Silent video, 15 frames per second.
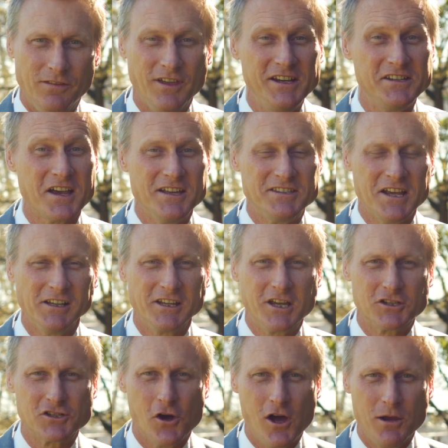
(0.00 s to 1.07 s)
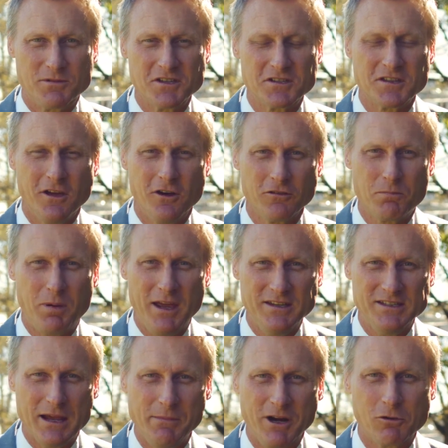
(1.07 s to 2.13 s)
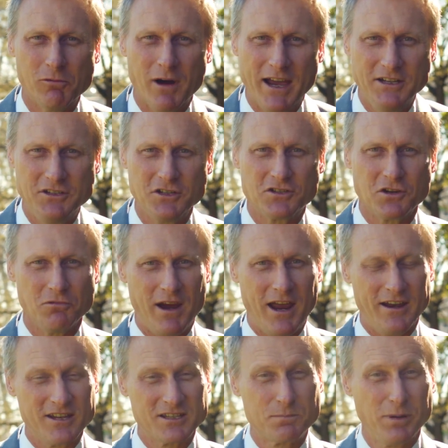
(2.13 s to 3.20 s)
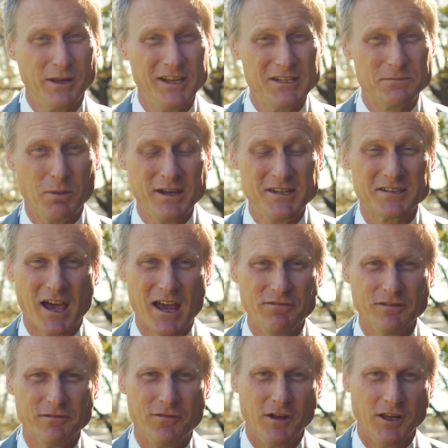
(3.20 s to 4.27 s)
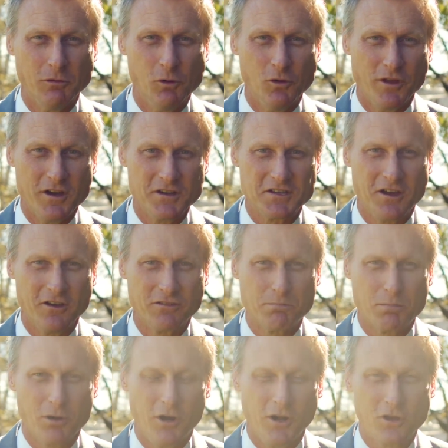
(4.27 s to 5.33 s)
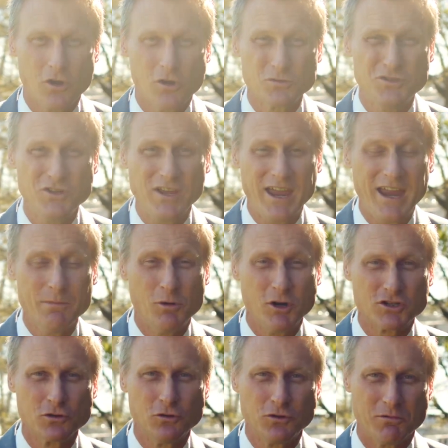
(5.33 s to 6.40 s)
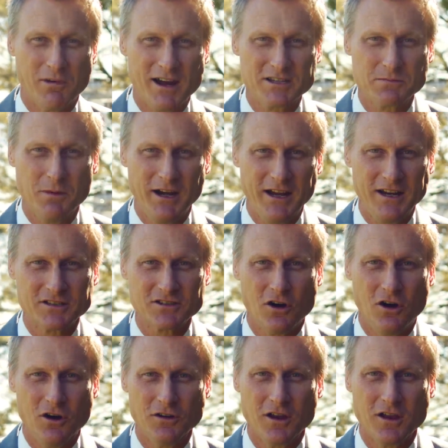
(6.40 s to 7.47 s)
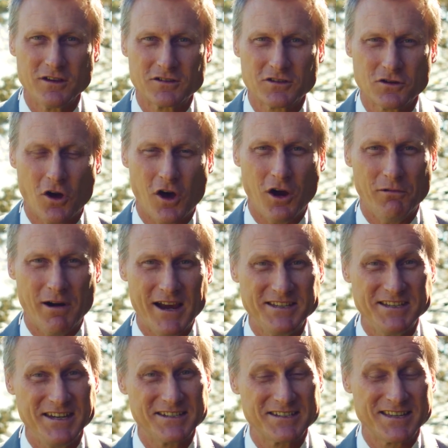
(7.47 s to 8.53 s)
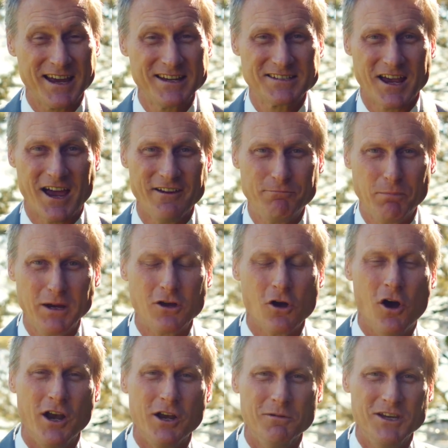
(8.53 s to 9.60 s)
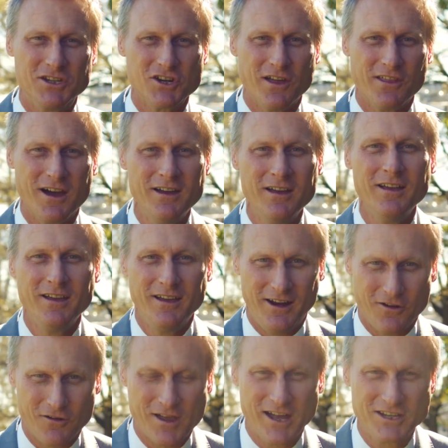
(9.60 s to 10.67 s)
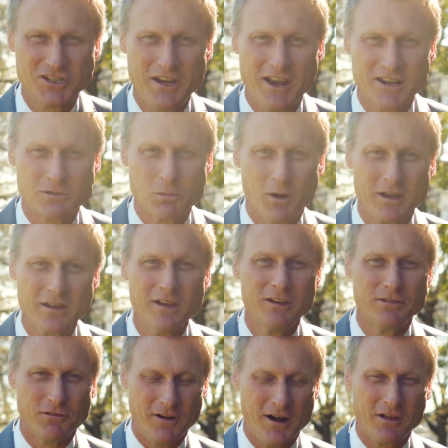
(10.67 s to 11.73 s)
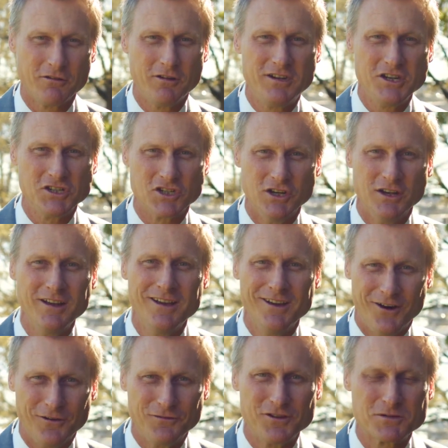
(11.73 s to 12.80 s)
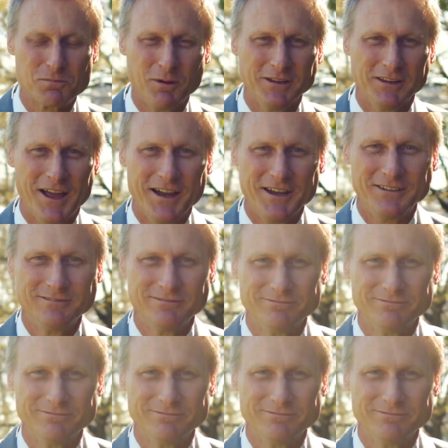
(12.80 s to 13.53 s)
These are delicate times as the health pandemic rages around us. Please be safe and follow all those health protocols. You can watch all the race meetings on Sky Racing. Stay safe, be kind to each other, and I'll catch you next week for another edition of The Sprint Lane.